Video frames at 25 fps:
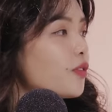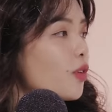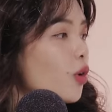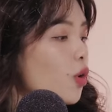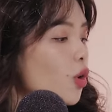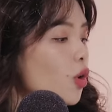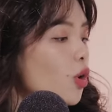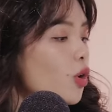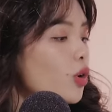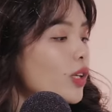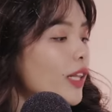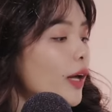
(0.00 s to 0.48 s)

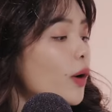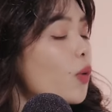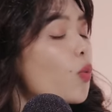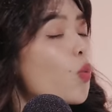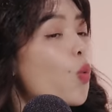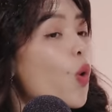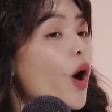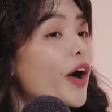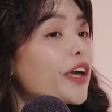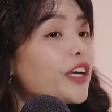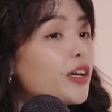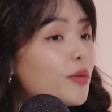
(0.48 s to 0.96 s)
For like
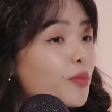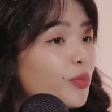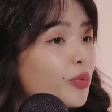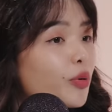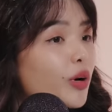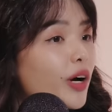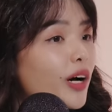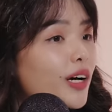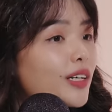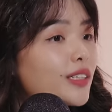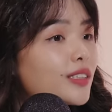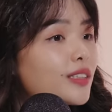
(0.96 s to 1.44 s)
wired
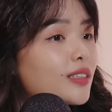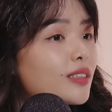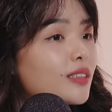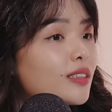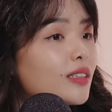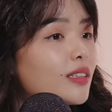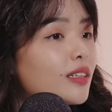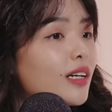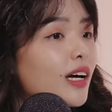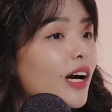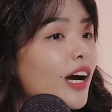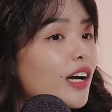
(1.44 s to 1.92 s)
bras,
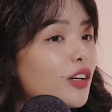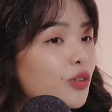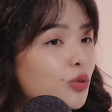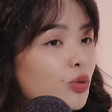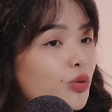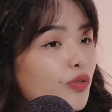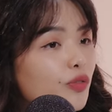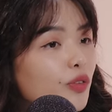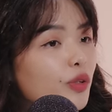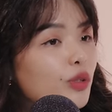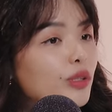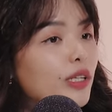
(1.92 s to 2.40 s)
I
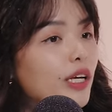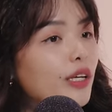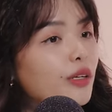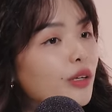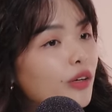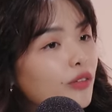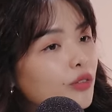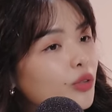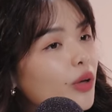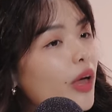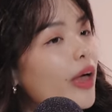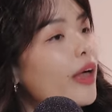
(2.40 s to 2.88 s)
do feel like you
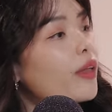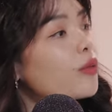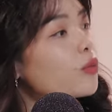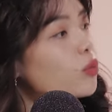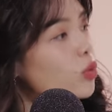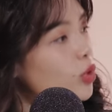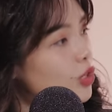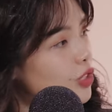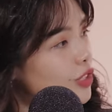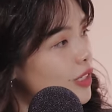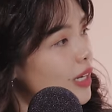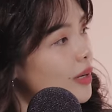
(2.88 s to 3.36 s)
have to
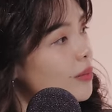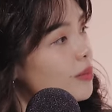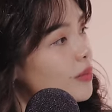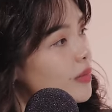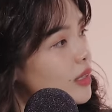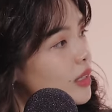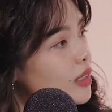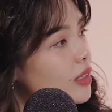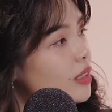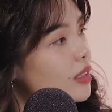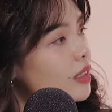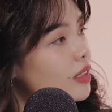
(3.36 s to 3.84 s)
hand wash them
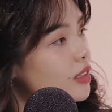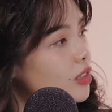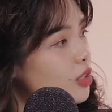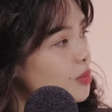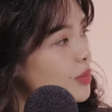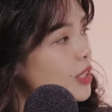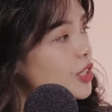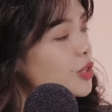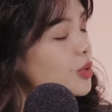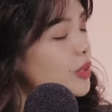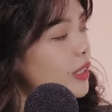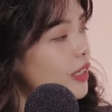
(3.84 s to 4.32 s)
to
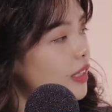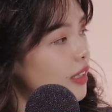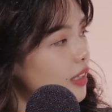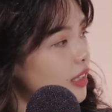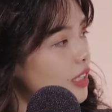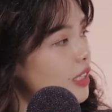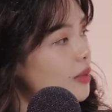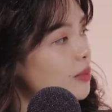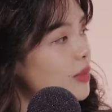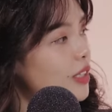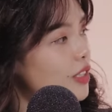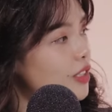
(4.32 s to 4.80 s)
make sure that they keep